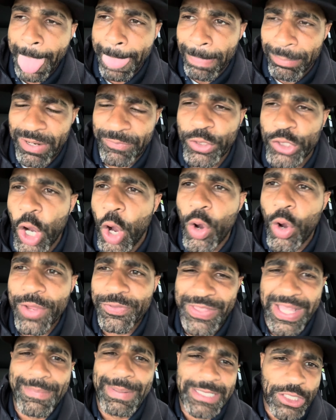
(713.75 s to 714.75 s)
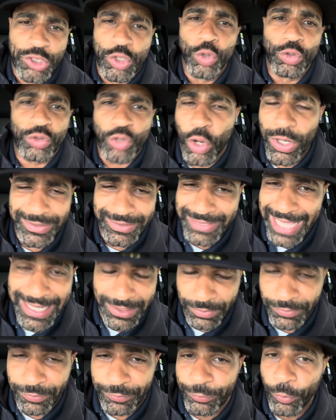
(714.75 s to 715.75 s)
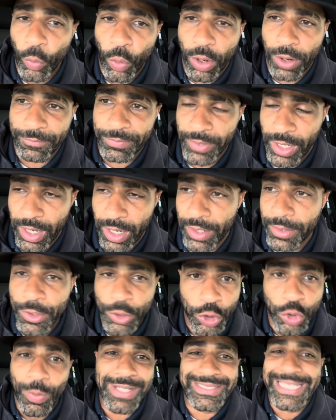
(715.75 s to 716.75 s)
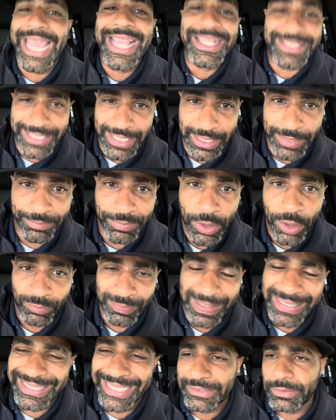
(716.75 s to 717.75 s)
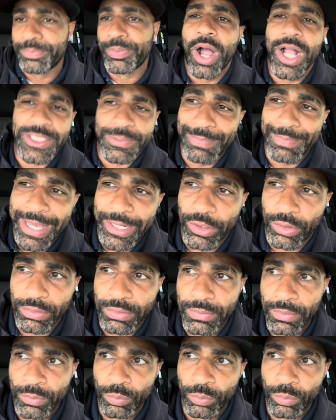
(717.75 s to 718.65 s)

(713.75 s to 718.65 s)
But if you go and think about that 2004 uh, USA team, right, to get the bronze medal,